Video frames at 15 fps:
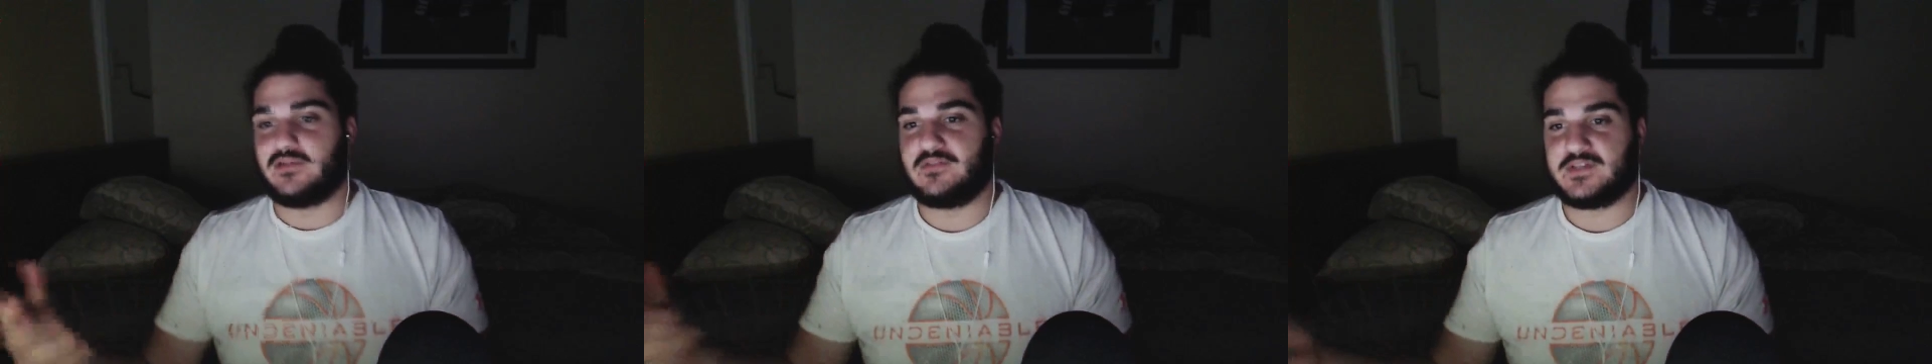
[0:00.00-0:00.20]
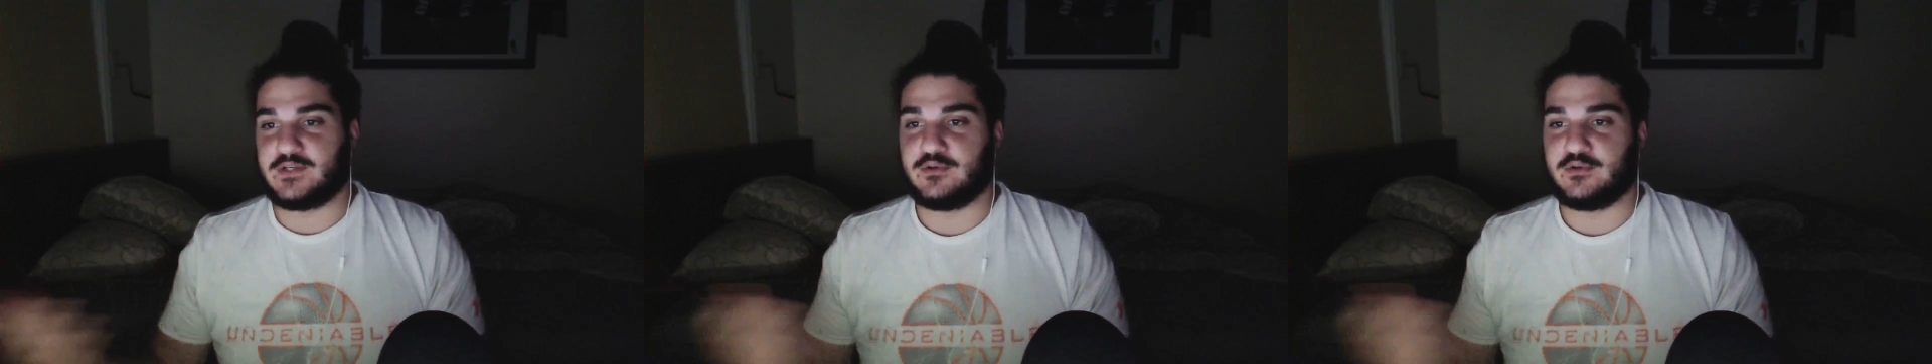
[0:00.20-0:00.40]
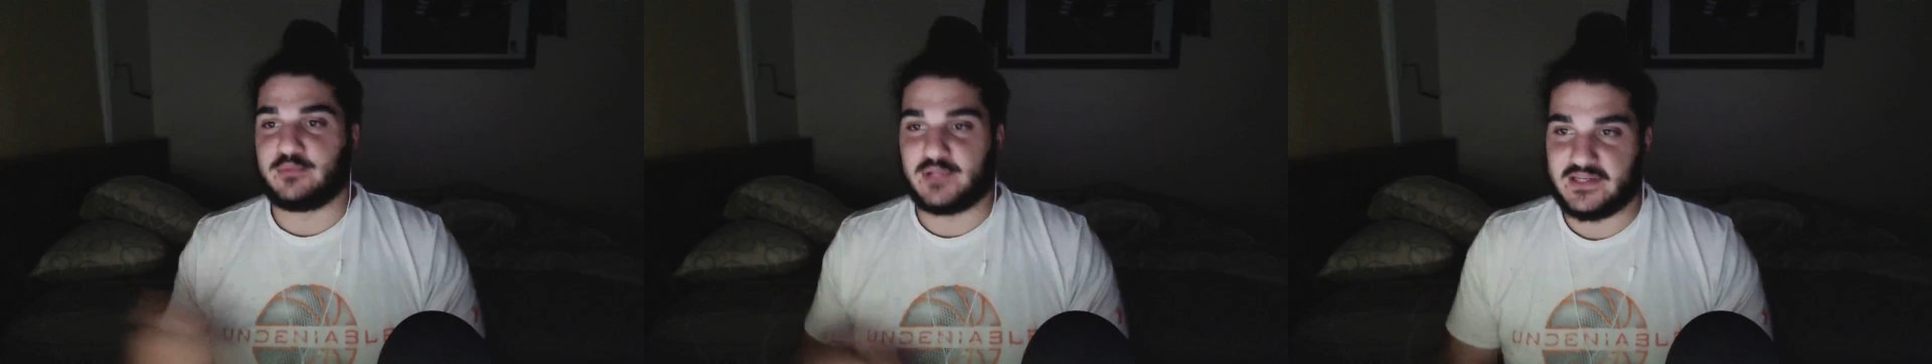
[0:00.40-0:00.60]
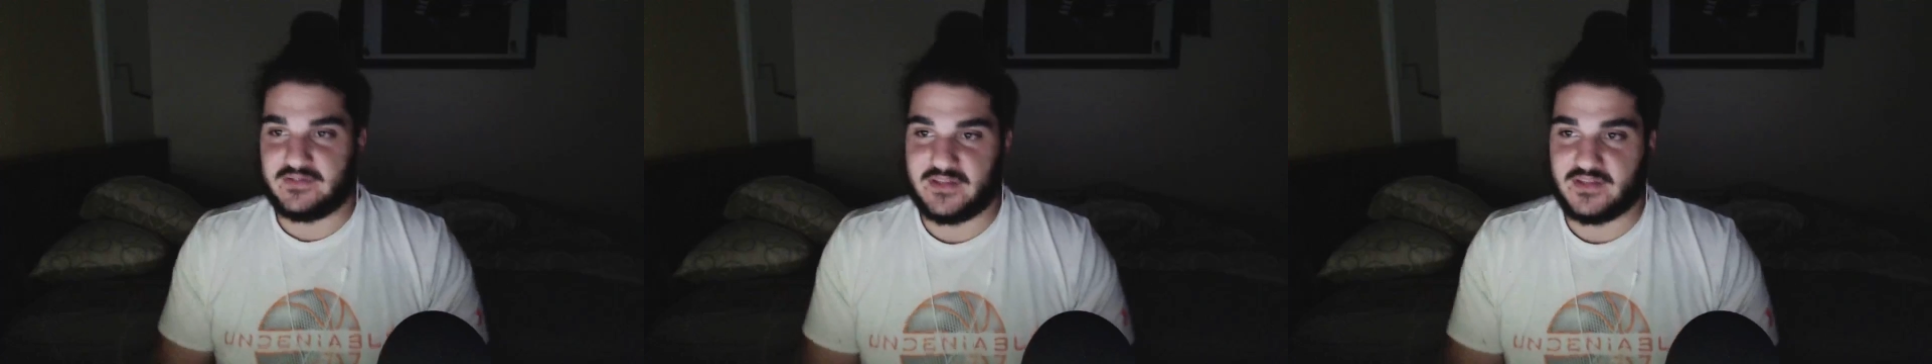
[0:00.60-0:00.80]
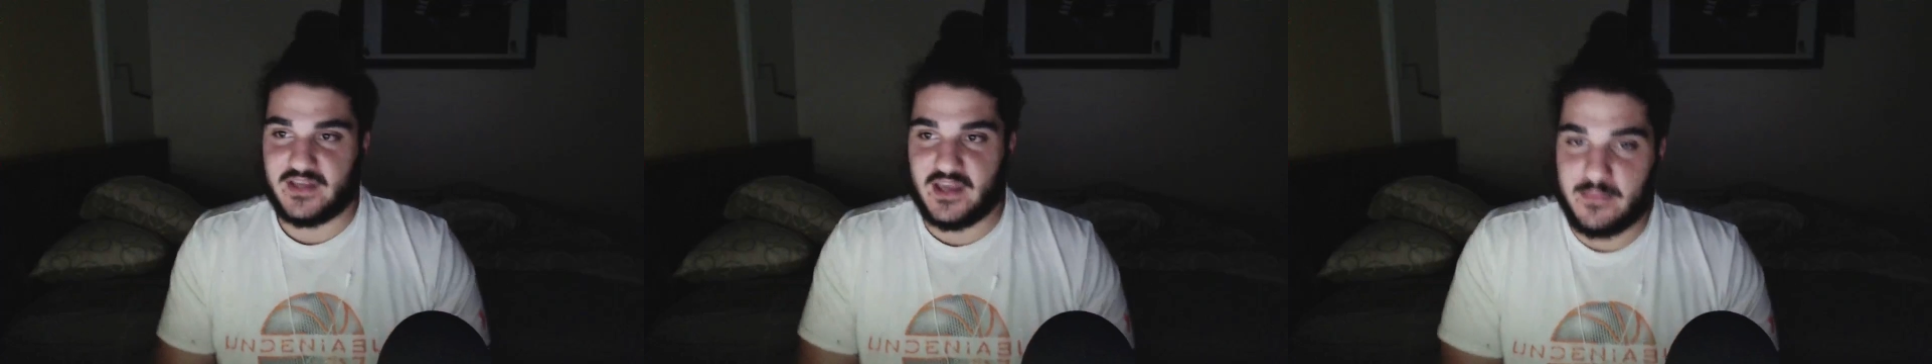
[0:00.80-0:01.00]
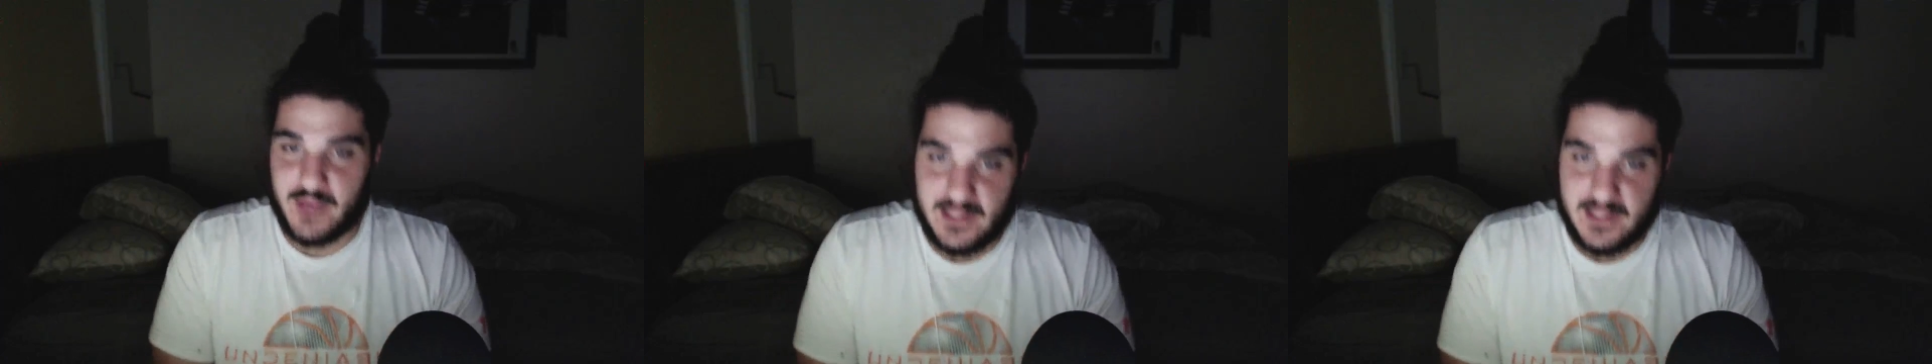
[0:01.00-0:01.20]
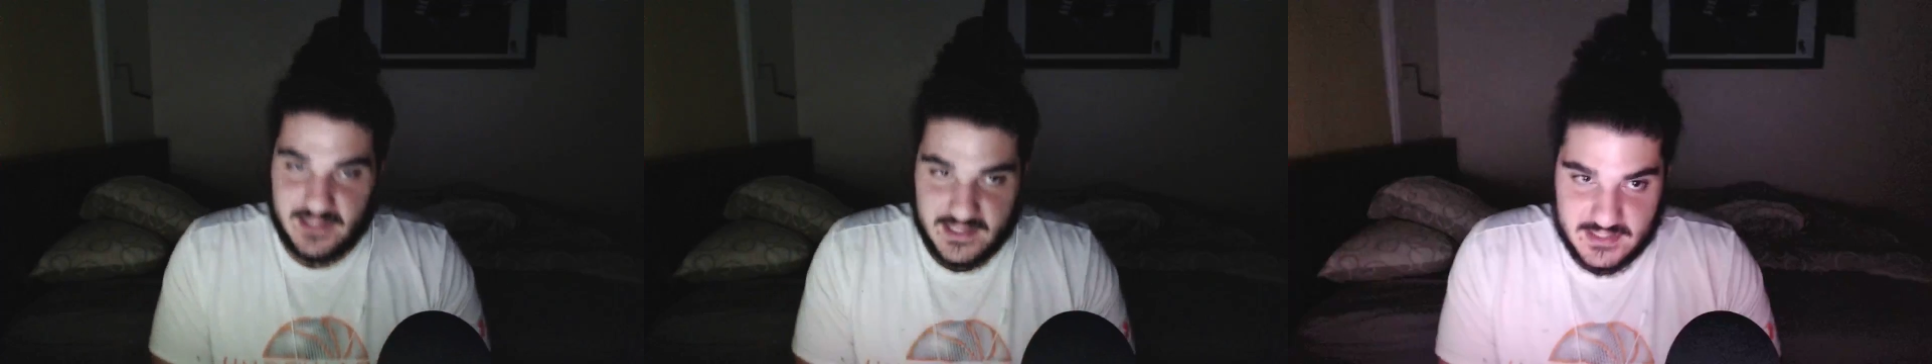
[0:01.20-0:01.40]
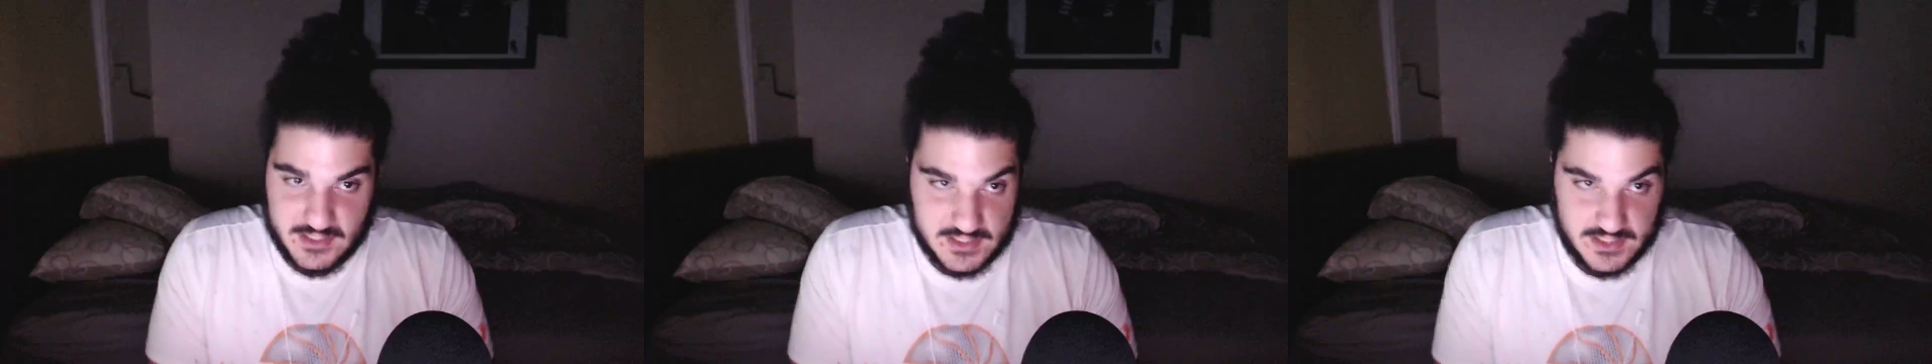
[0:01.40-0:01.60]
single play of the game. I'd
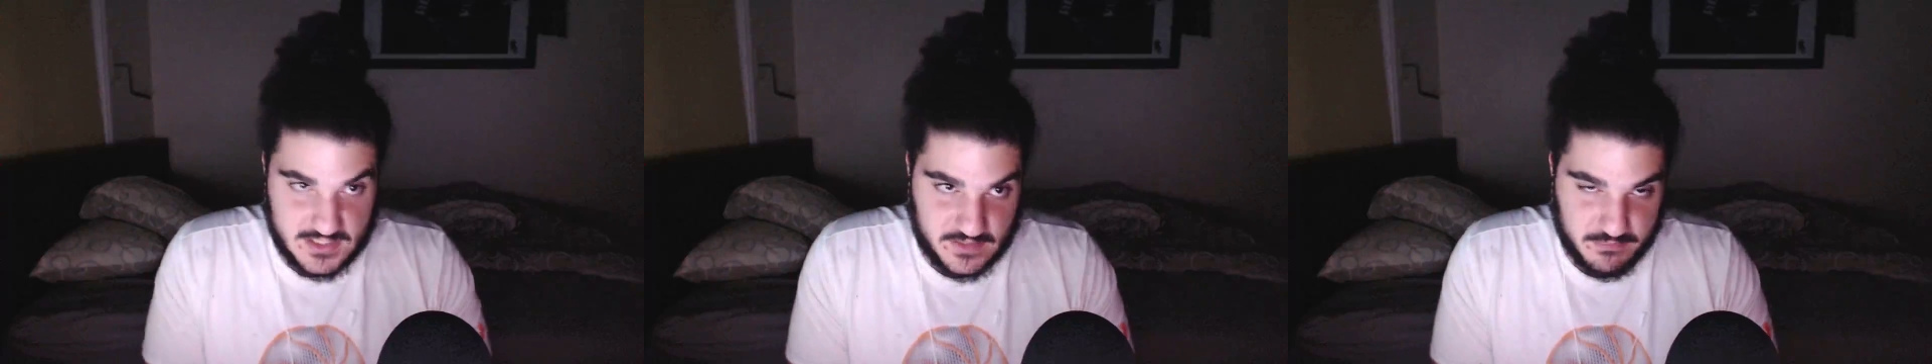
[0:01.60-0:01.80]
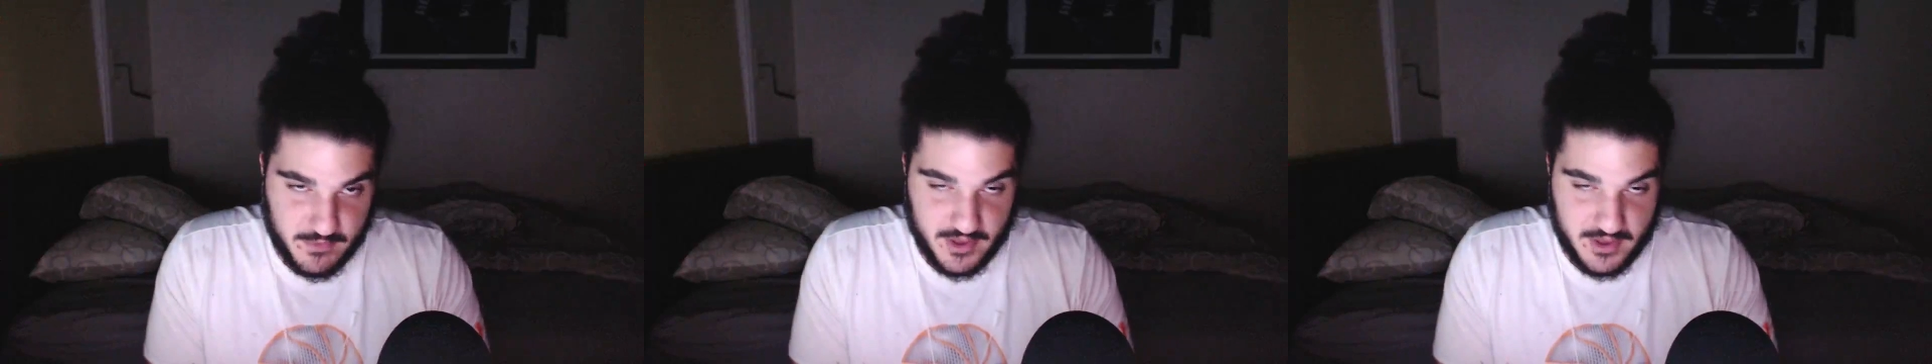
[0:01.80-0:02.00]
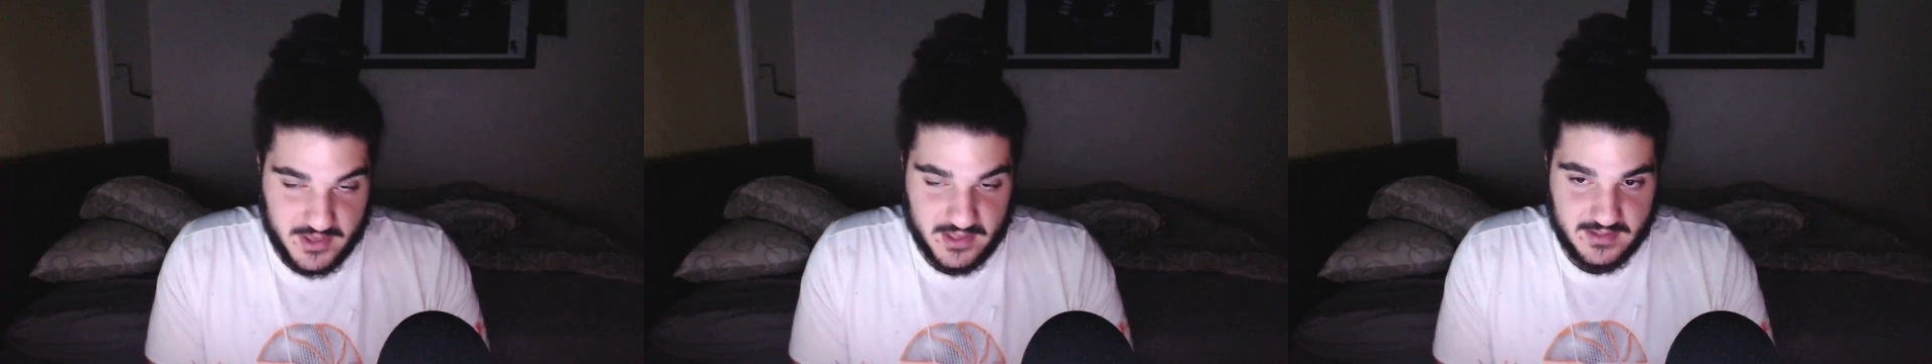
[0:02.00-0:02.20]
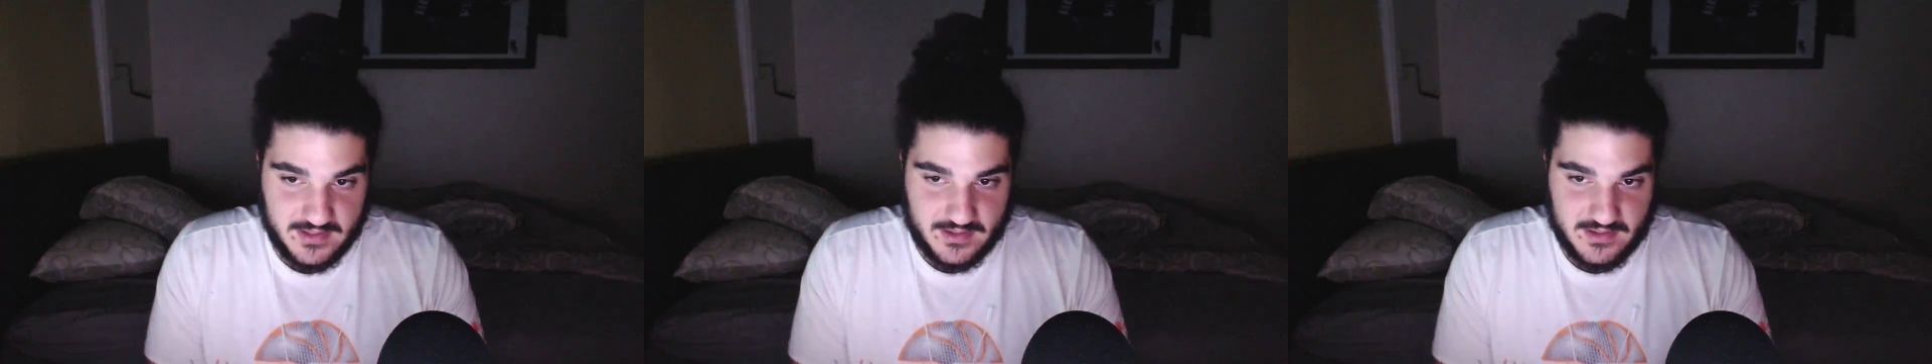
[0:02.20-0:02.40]
like to just give my